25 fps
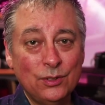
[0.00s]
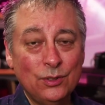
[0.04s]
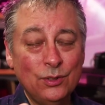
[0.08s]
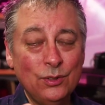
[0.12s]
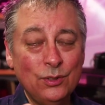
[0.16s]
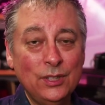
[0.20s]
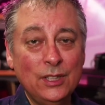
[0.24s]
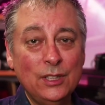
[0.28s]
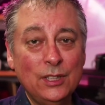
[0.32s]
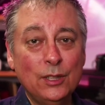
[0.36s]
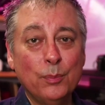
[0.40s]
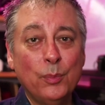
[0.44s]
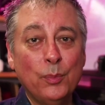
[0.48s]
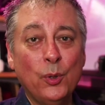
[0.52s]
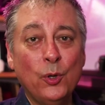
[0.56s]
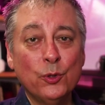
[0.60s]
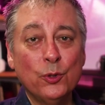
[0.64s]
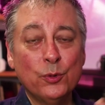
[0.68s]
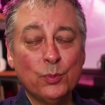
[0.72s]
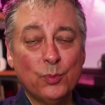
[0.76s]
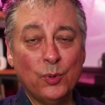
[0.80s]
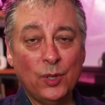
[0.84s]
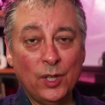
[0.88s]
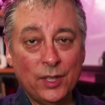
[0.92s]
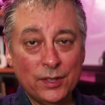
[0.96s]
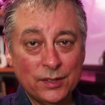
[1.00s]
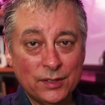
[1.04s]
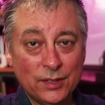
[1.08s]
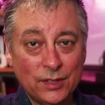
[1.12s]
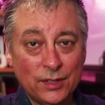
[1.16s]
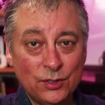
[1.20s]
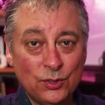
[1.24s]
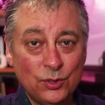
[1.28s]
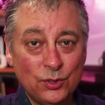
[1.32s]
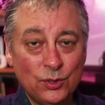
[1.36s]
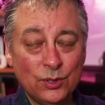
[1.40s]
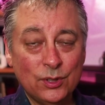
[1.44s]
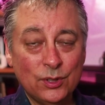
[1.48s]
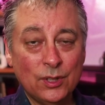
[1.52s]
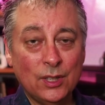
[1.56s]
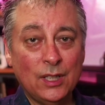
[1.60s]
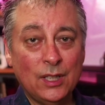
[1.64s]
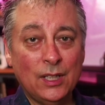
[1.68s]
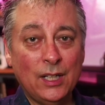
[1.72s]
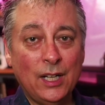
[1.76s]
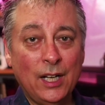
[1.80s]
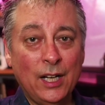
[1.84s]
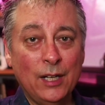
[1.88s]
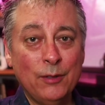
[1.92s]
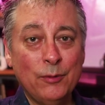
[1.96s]
you do need to post-process your
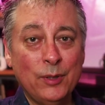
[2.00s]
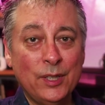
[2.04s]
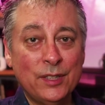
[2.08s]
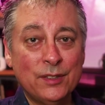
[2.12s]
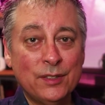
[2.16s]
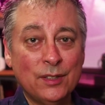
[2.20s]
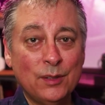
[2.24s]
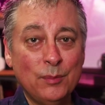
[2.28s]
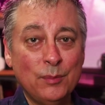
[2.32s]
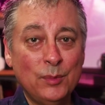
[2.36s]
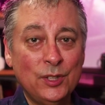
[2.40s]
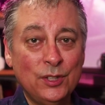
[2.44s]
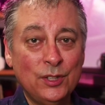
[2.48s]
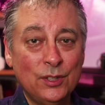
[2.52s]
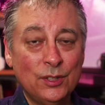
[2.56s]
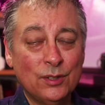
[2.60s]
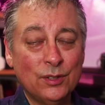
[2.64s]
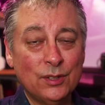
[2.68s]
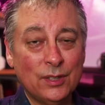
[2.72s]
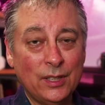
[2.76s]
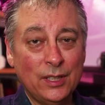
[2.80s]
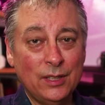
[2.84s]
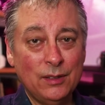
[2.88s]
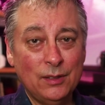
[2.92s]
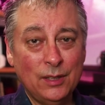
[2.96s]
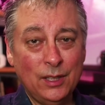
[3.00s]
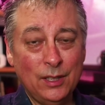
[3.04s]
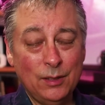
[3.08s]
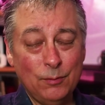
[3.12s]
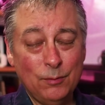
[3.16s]
uh, high-res images and,